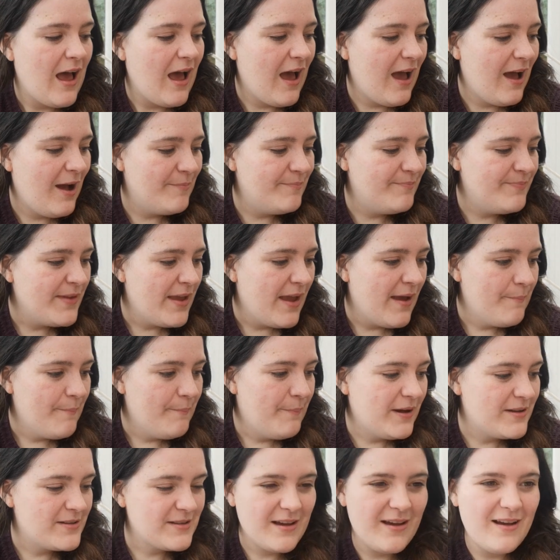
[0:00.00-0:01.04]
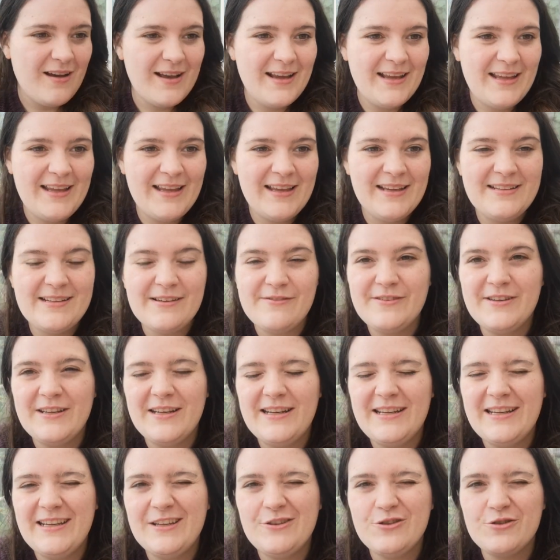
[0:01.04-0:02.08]
but I
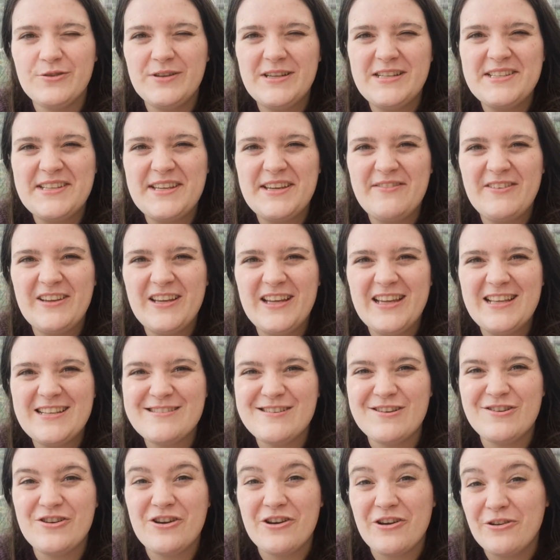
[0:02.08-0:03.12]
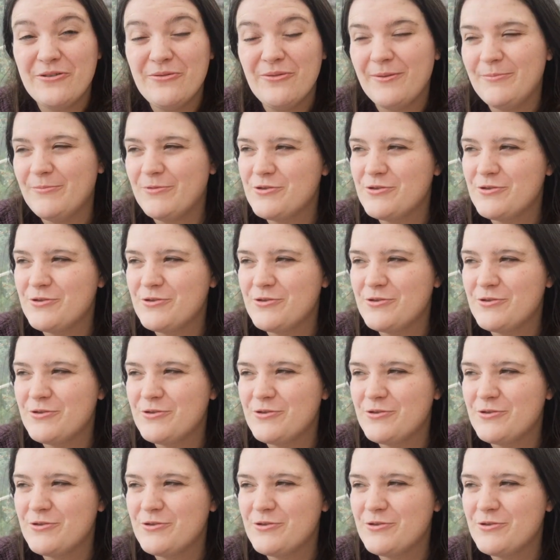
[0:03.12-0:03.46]
definitely enjoyed giving it a go.